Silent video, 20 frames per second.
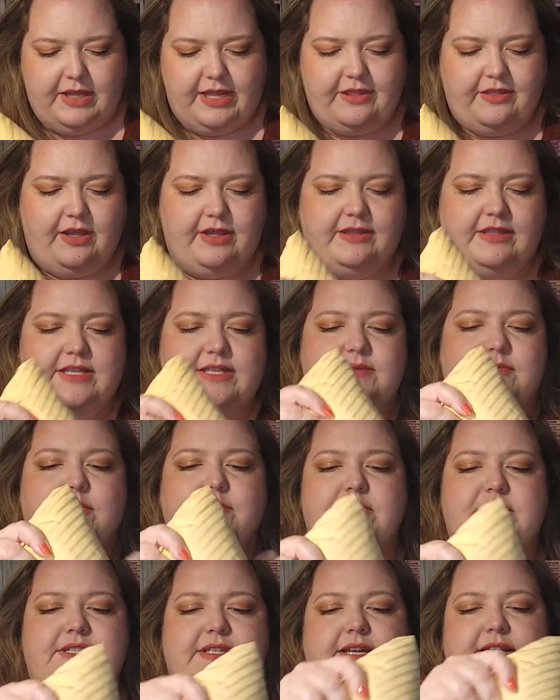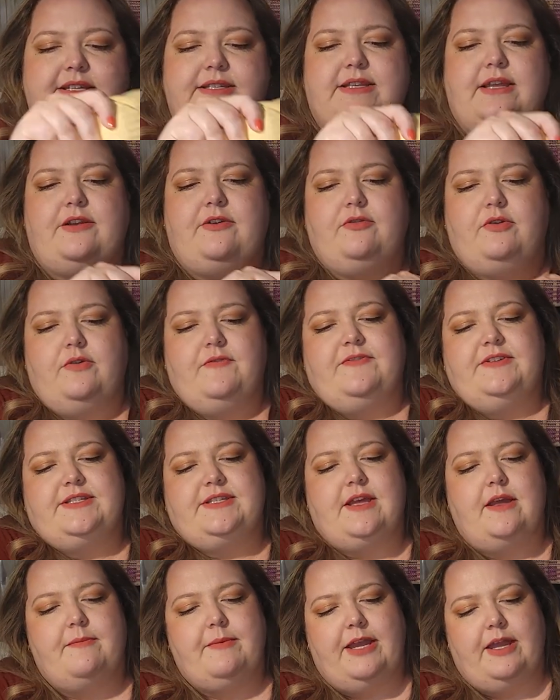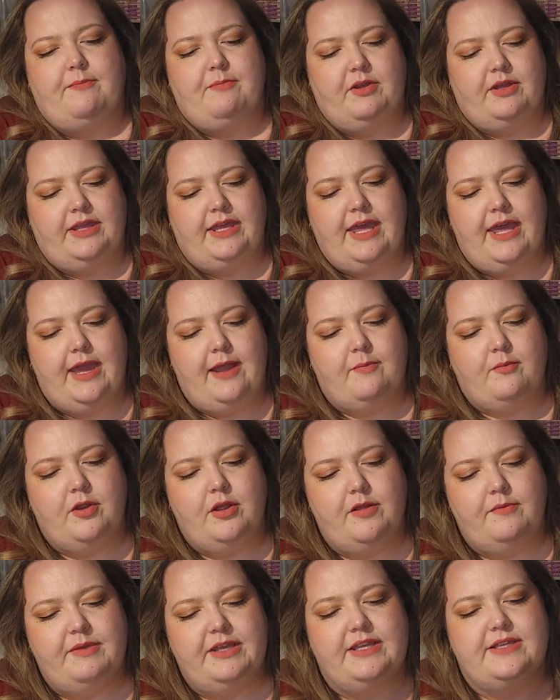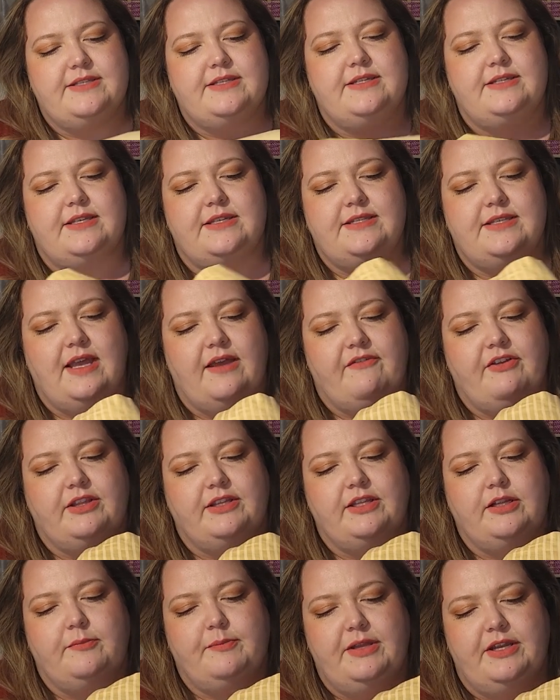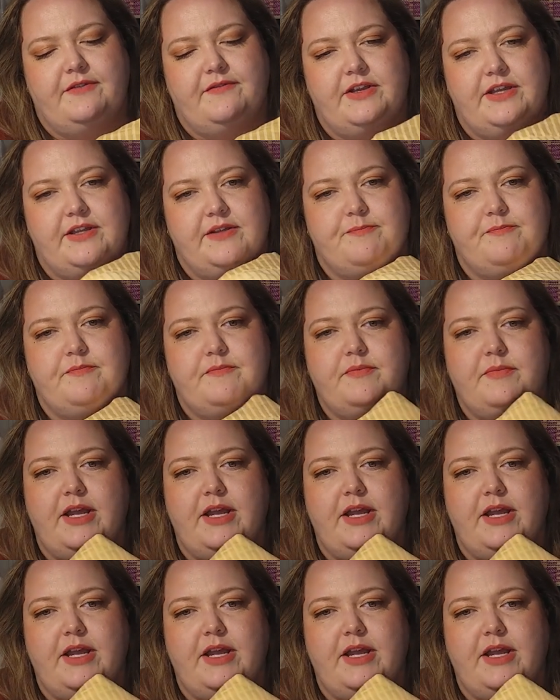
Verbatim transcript: I thought this one was nice. I don't know if it's coming up on camera because it does have a little bit of a